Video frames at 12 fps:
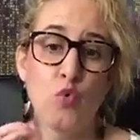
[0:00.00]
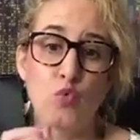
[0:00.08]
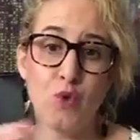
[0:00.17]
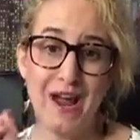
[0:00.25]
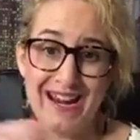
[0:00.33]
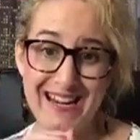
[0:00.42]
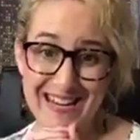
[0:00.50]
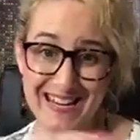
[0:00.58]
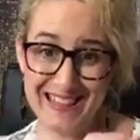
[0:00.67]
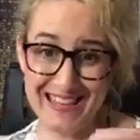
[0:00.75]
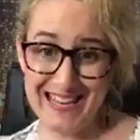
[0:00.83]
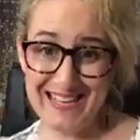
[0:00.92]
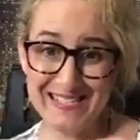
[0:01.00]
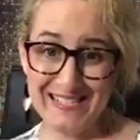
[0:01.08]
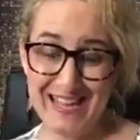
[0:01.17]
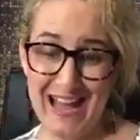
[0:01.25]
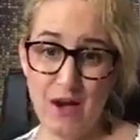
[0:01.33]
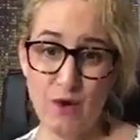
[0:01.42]
Writing things
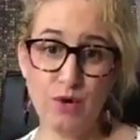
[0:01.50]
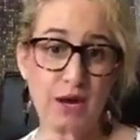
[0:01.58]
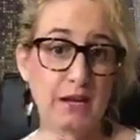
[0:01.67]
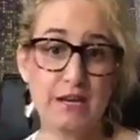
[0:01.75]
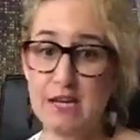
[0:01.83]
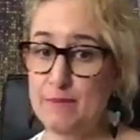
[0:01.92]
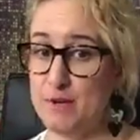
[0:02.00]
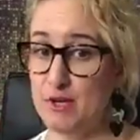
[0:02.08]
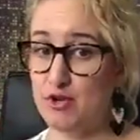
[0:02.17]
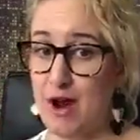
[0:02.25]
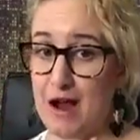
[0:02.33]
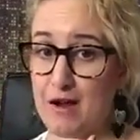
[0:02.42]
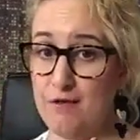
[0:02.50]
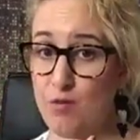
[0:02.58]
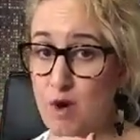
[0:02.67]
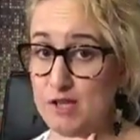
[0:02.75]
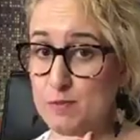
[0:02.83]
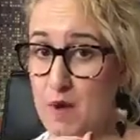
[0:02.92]
down and keeping track of
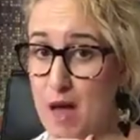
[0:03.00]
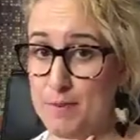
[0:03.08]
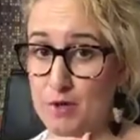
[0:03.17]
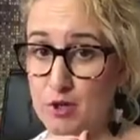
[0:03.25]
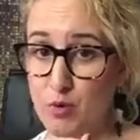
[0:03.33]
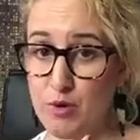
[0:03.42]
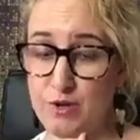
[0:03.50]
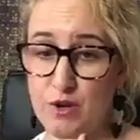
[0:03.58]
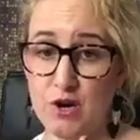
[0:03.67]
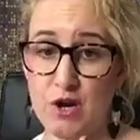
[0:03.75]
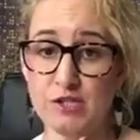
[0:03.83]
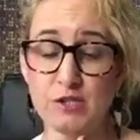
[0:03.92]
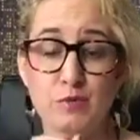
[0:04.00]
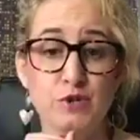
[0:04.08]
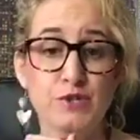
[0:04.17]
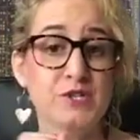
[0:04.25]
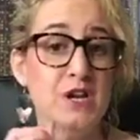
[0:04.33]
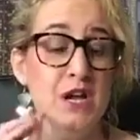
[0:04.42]
what's popular with your
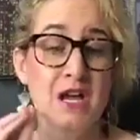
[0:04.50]
customers.